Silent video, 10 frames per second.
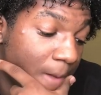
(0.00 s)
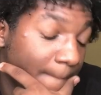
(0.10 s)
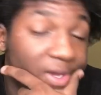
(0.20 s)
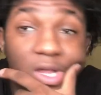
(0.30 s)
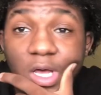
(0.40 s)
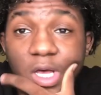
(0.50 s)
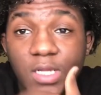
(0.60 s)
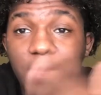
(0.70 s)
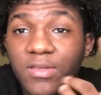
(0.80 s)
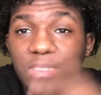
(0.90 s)
But uh,
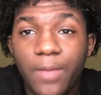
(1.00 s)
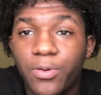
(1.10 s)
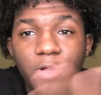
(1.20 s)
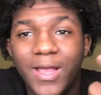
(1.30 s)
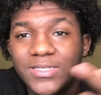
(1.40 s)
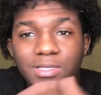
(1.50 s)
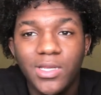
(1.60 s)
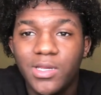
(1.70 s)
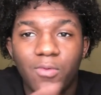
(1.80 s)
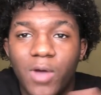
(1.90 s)
let me stop
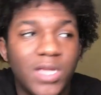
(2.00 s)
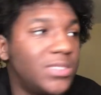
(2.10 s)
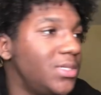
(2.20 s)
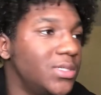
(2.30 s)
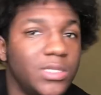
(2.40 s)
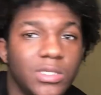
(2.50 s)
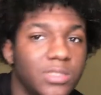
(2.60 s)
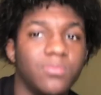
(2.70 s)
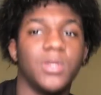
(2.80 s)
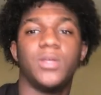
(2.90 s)
procrastinating and watch these dishes,
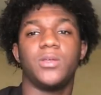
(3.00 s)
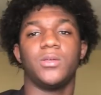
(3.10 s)
bro.